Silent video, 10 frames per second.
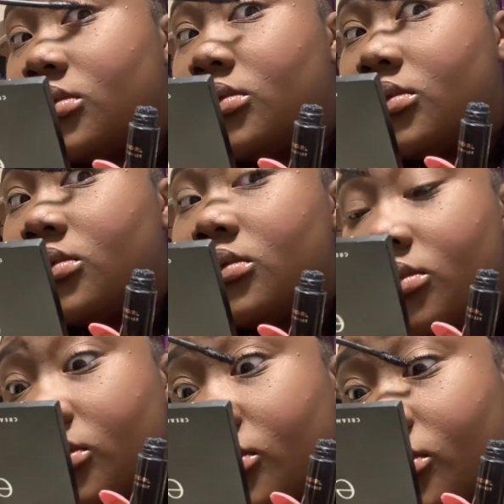so that
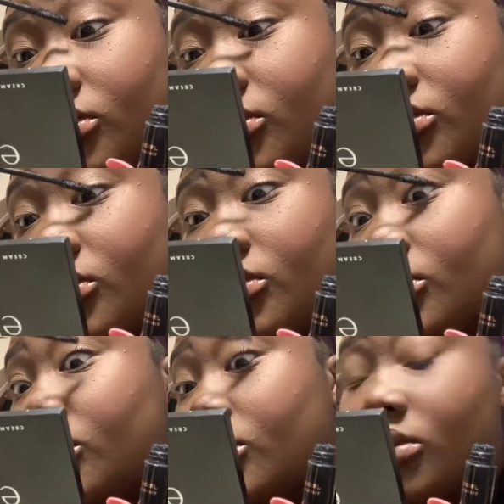when I do put my
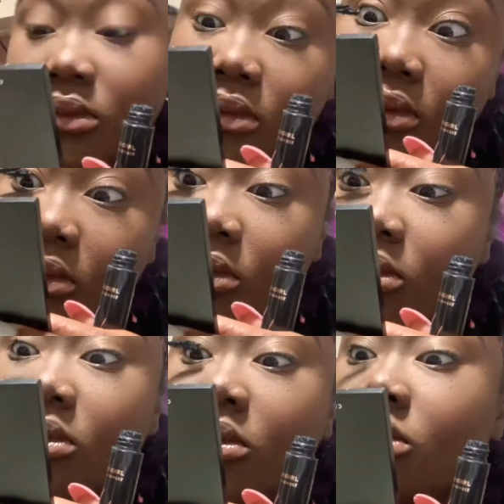falsies
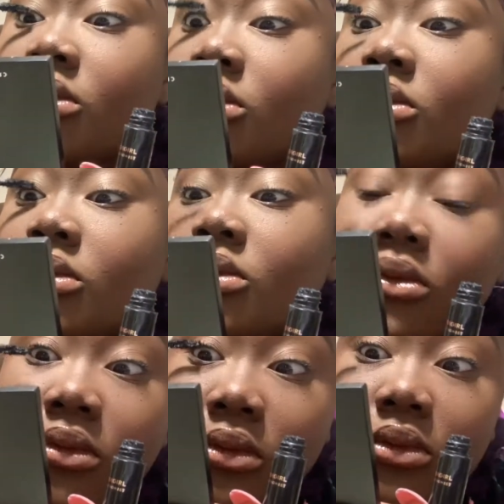on, it
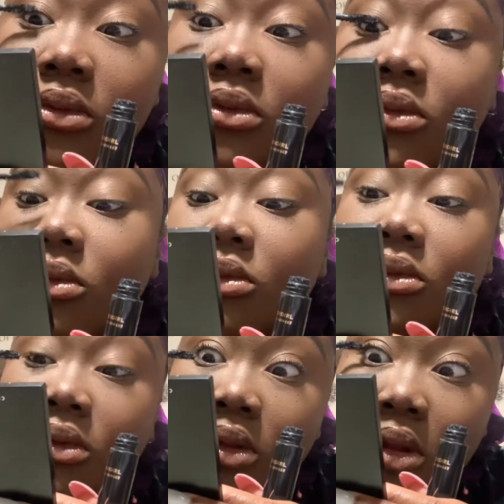doesn't
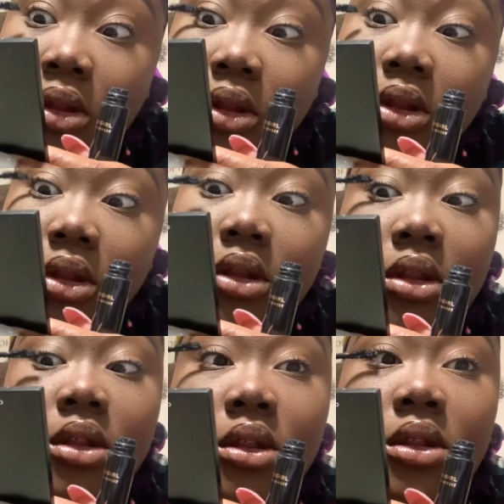give a
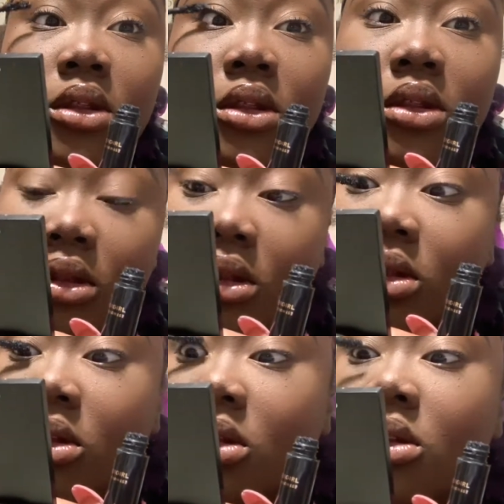weird
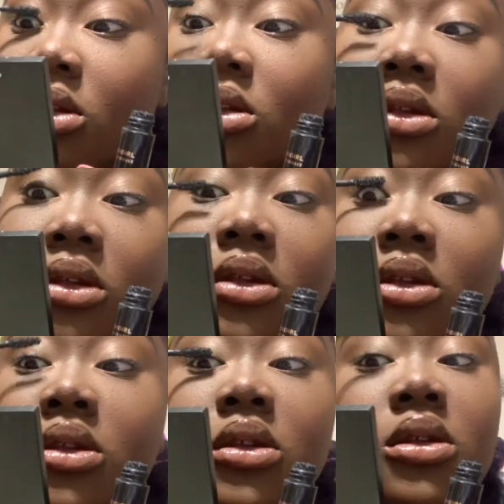appearance
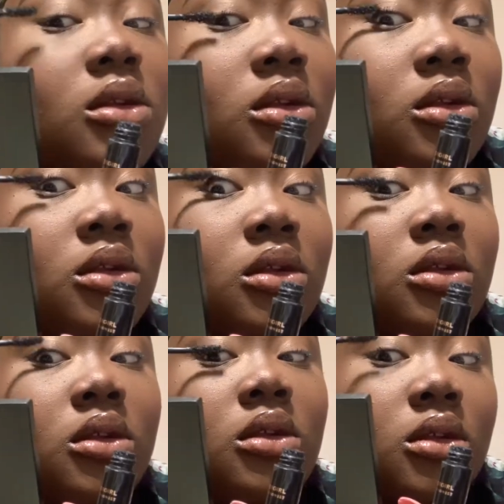or a
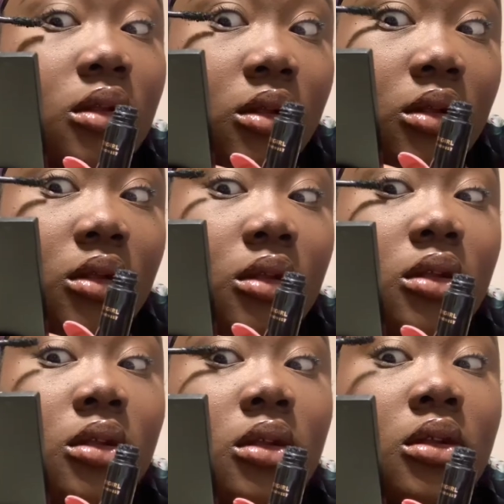dustiness. It just
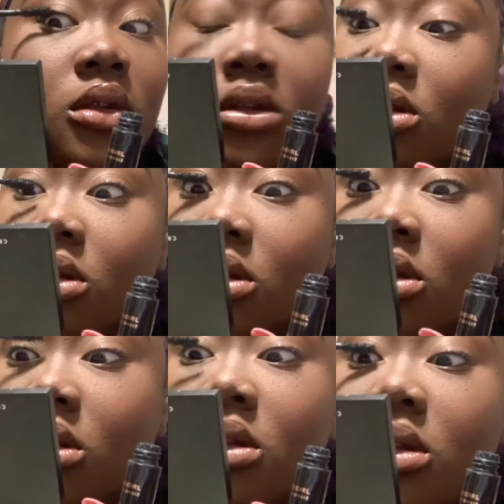blends
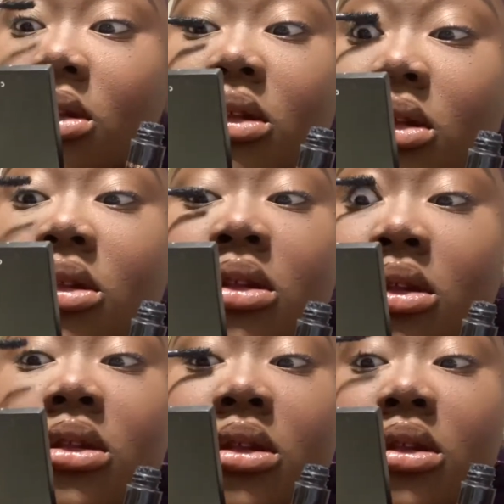naturally with the
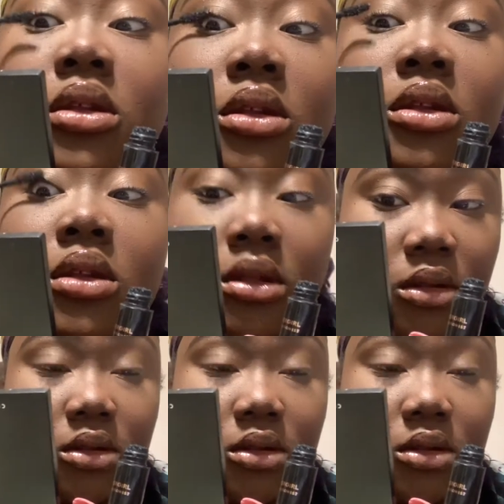falsies.